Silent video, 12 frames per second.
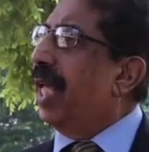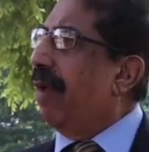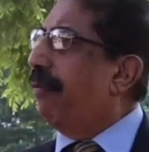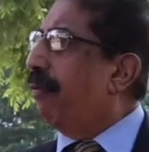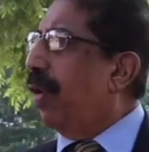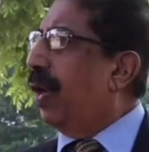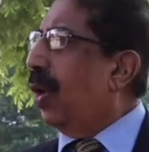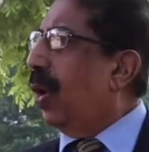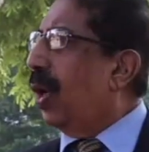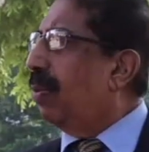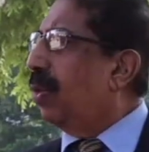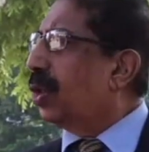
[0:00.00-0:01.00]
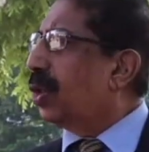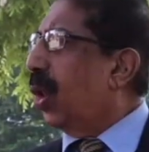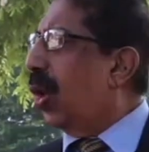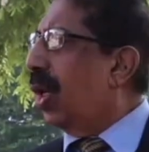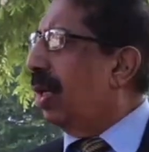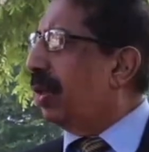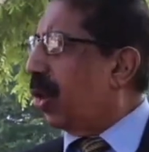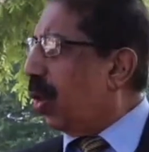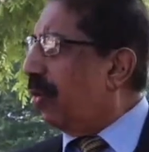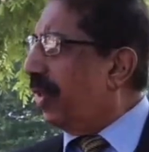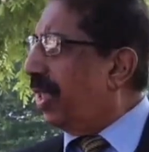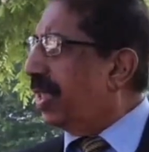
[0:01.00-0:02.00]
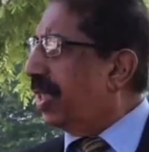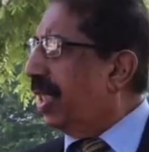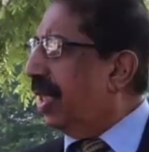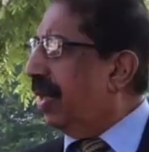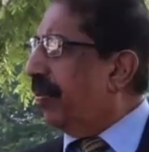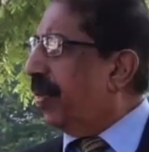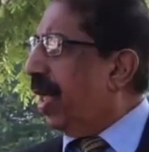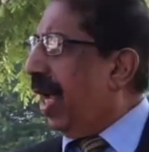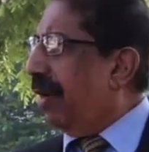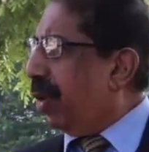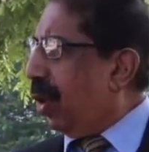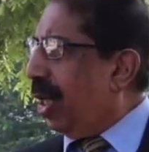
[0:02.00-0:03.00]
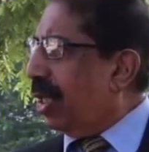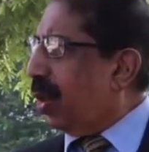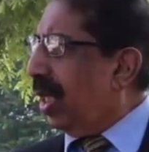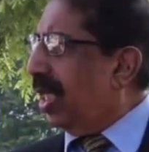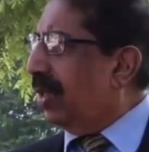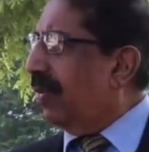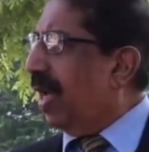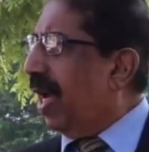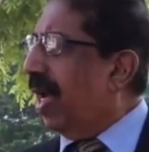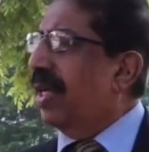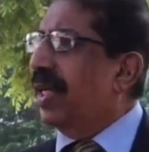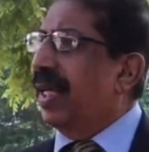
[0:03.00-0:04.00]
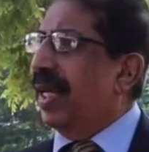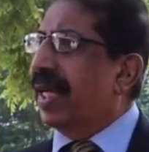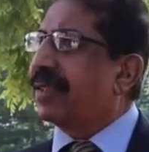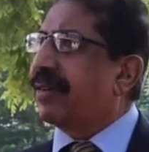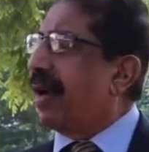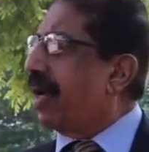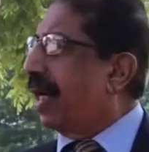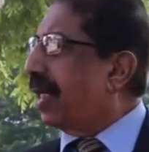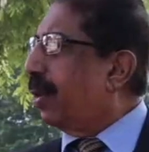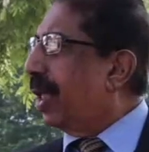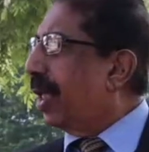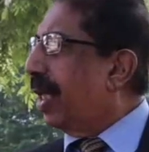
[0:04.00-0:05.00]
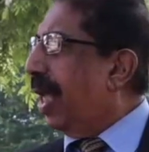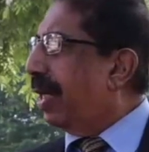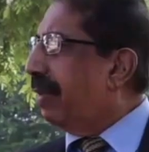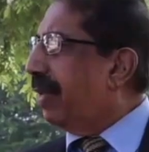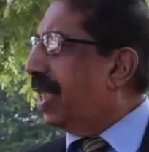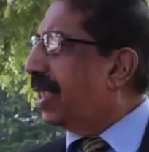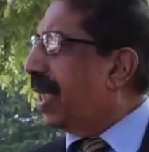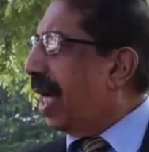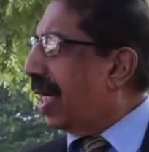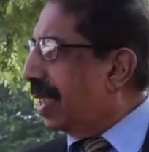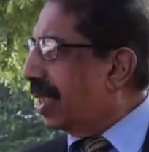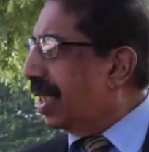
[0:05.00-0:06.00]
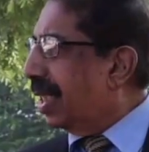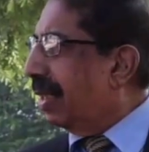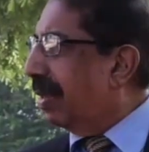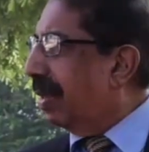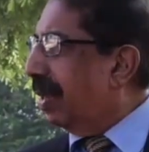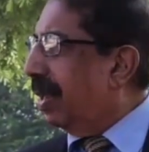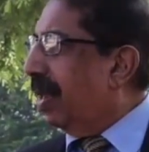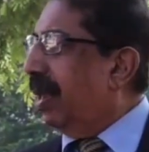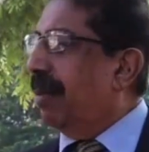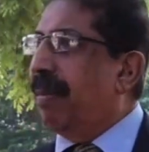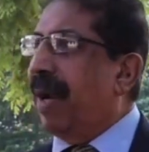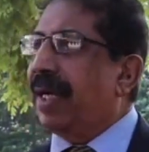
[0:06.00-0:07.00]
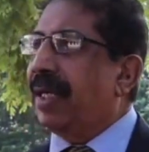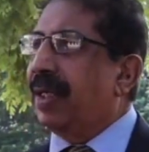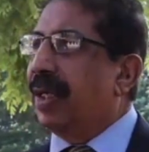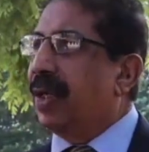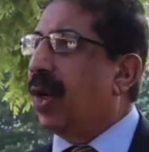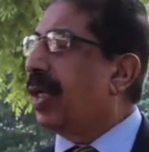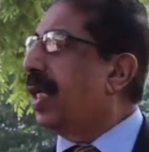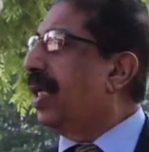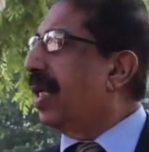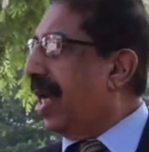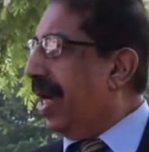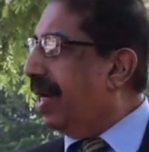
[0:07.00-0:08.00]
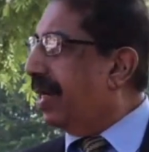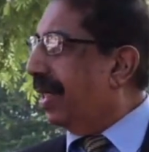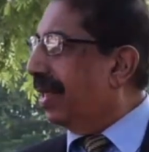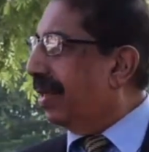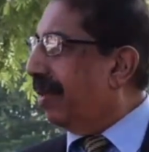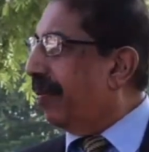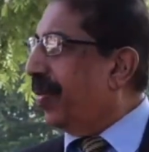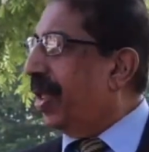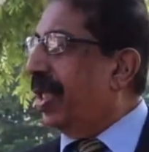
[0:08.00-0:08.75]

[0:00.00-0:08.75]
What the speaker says: we have won almost all trophies at Royal College where extracurricular activities are concerned, but not in cadetting.